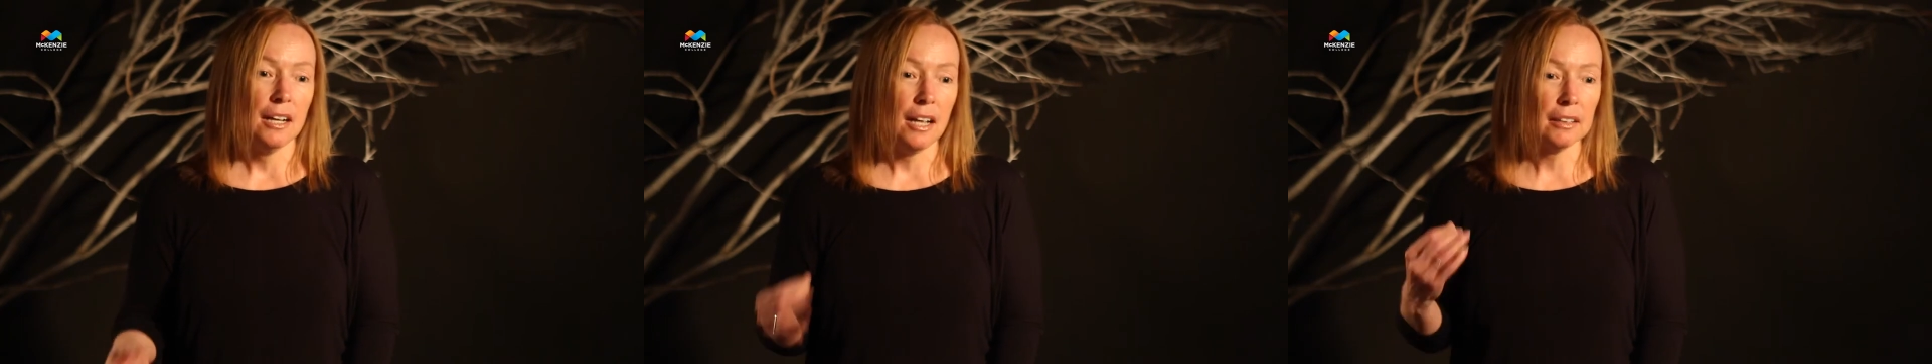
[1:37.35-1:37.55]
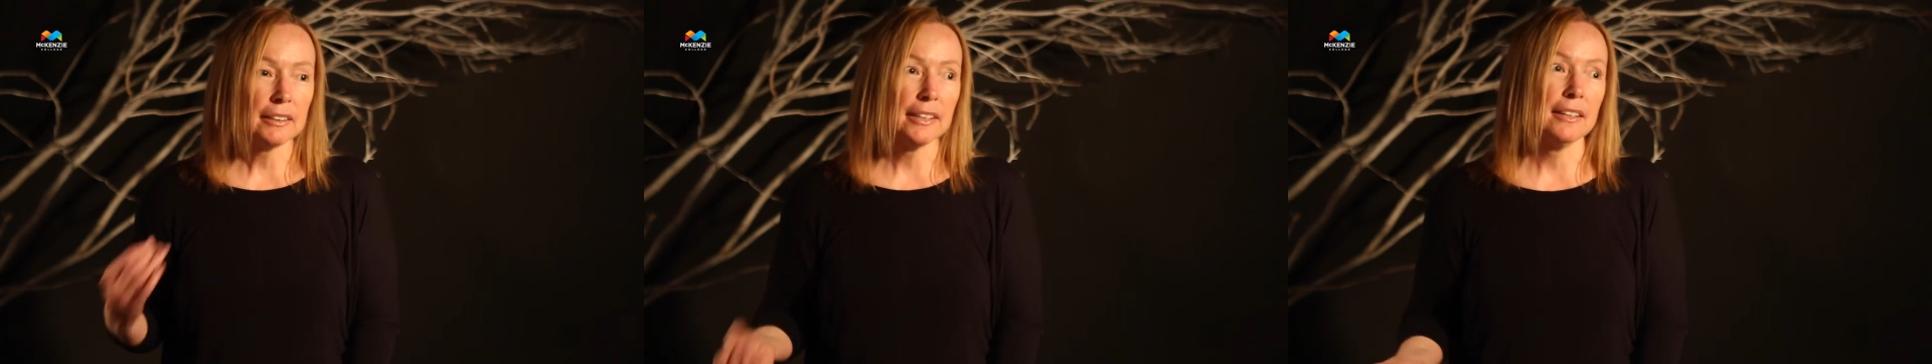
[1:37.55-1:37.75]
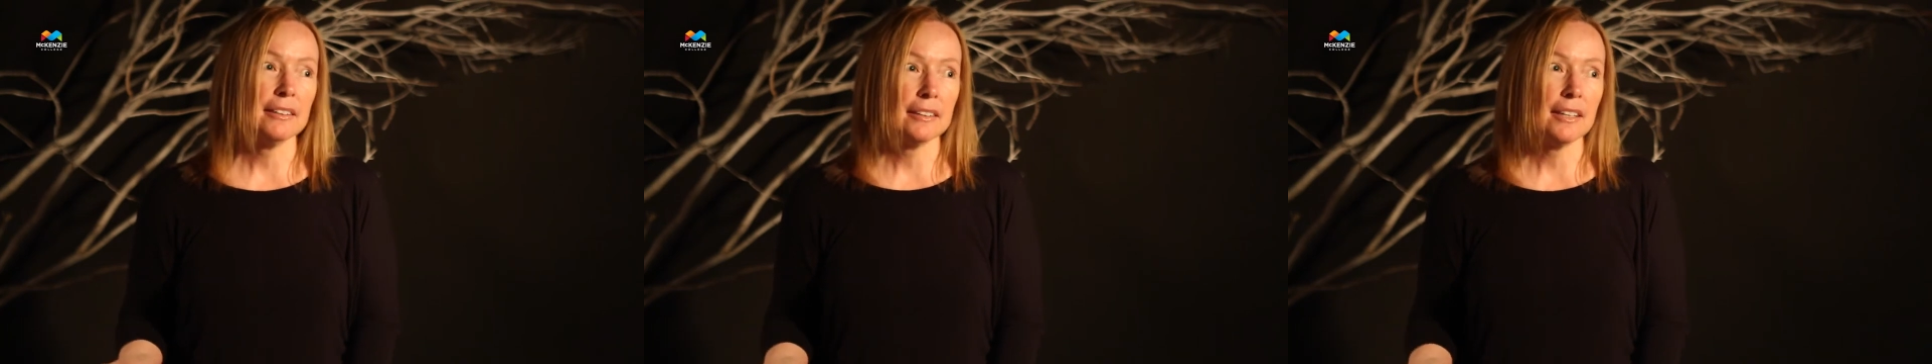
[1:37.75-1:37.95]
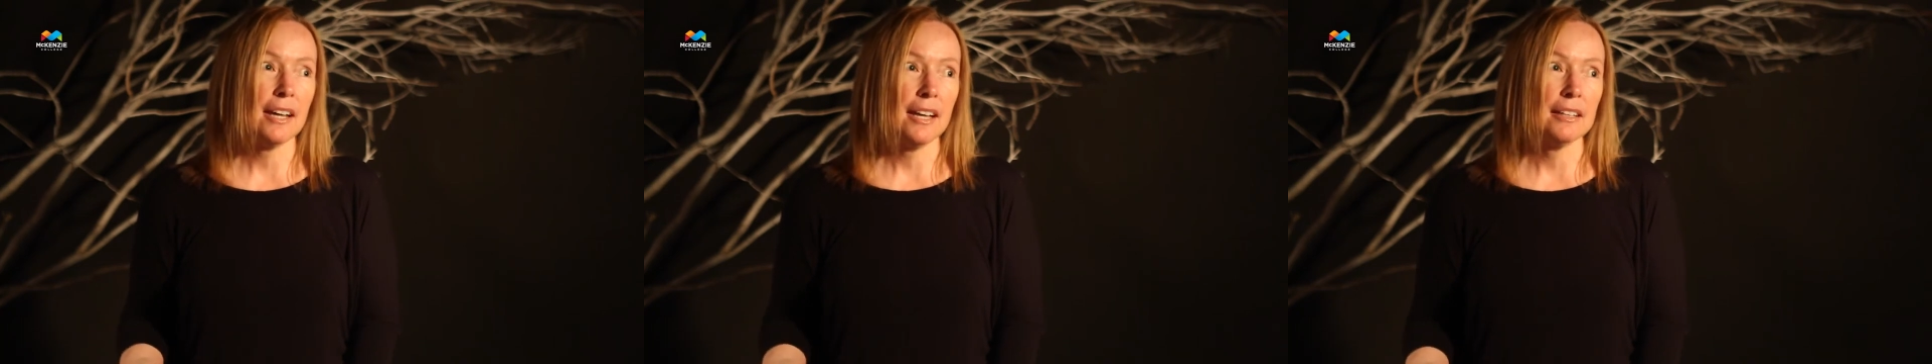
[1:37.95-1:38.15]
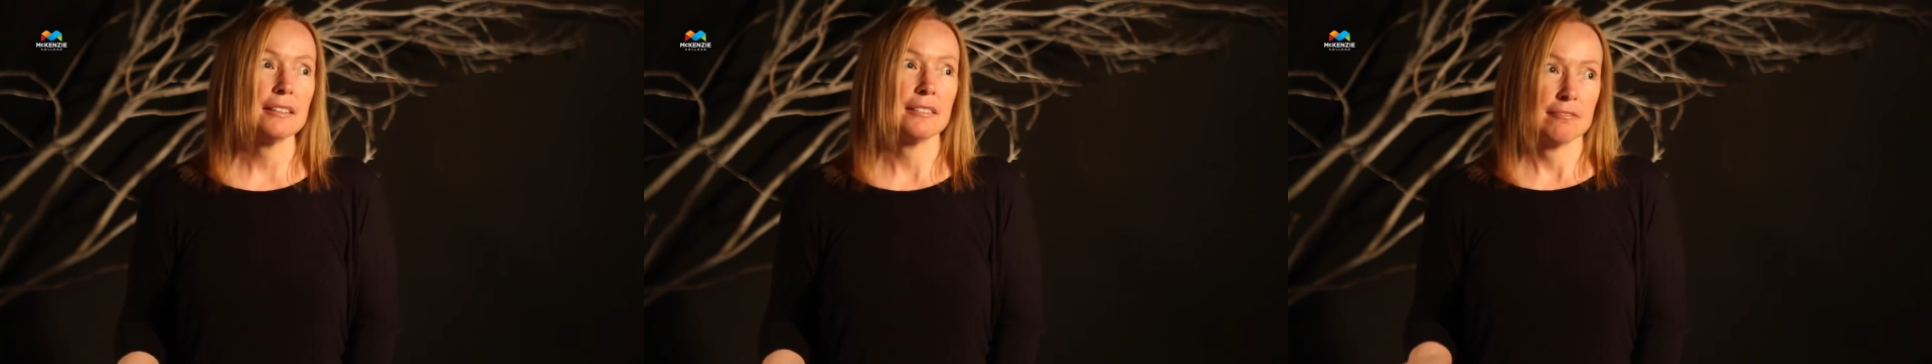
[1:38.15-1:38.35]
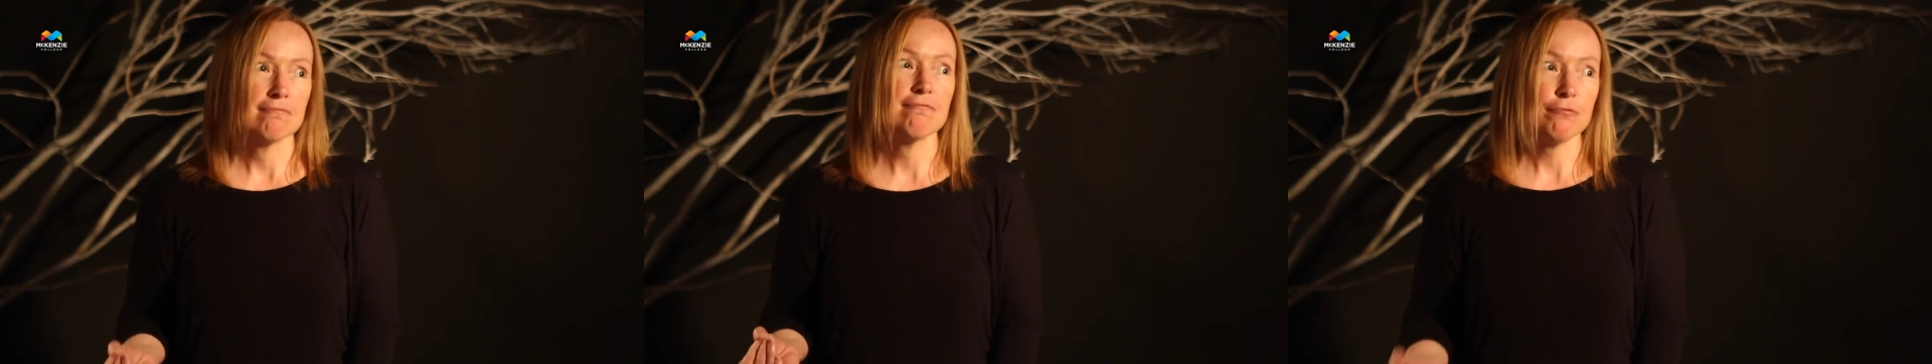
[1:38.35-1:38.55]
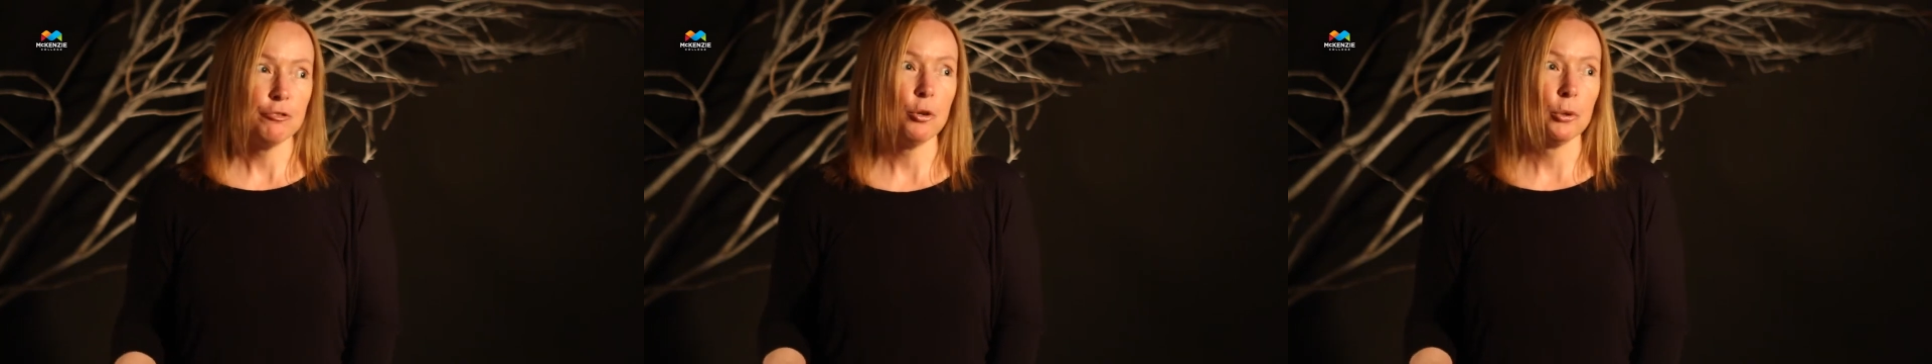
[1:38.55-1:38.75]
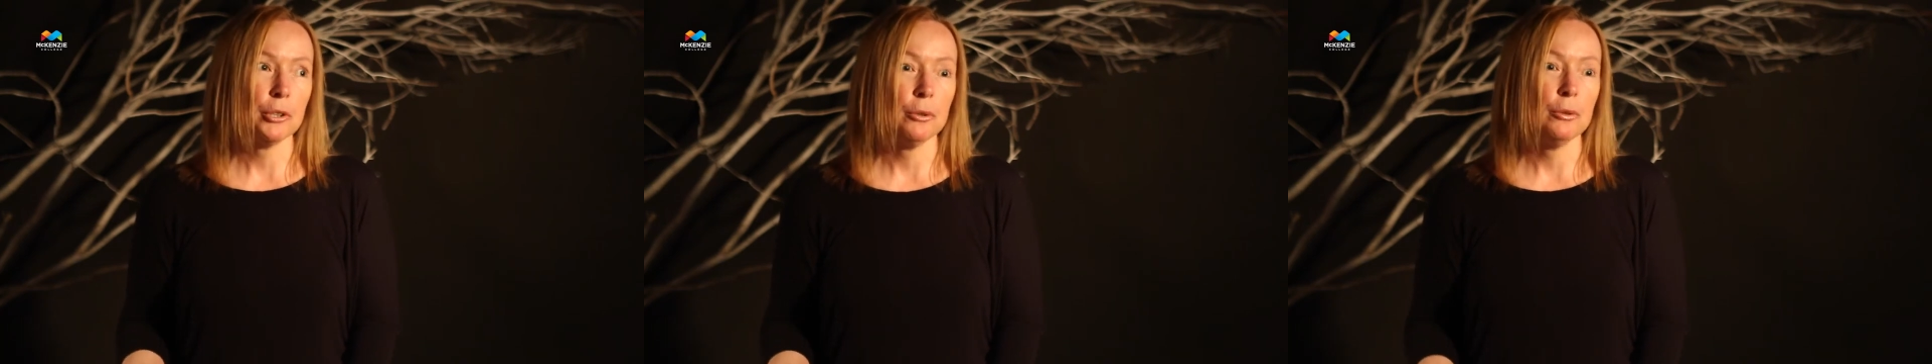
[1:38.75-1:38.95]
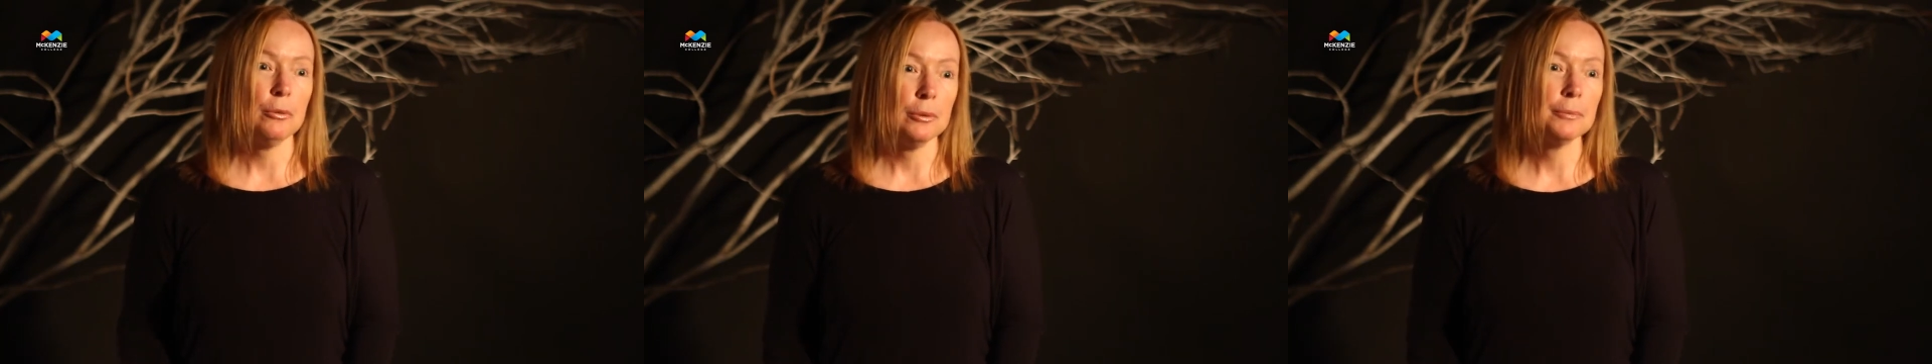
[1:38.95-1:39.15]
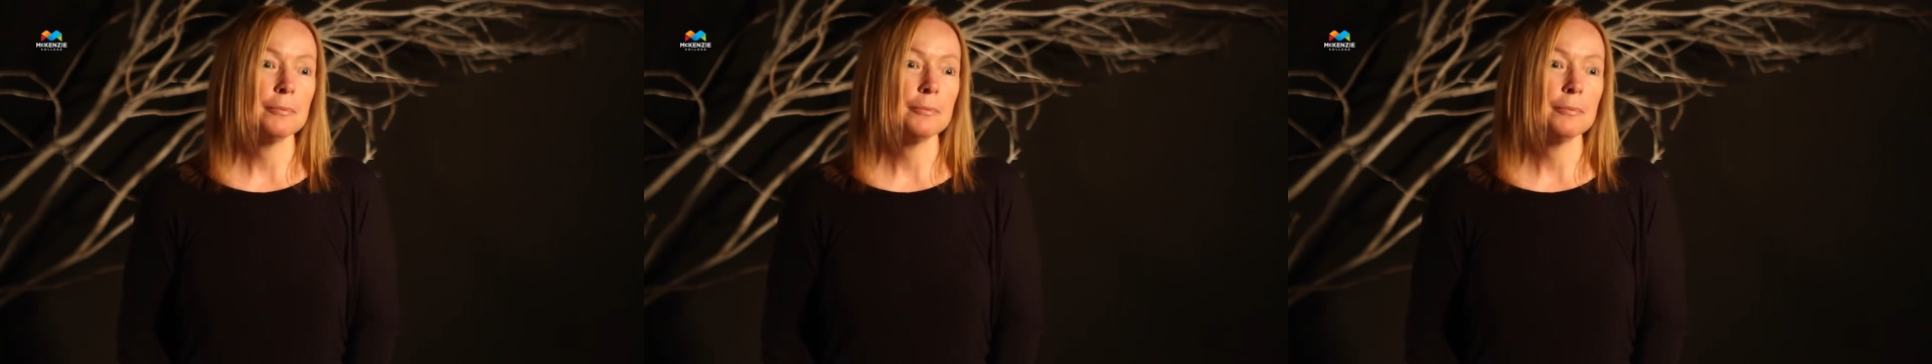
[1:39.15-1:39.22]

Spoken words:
I'll get that photo.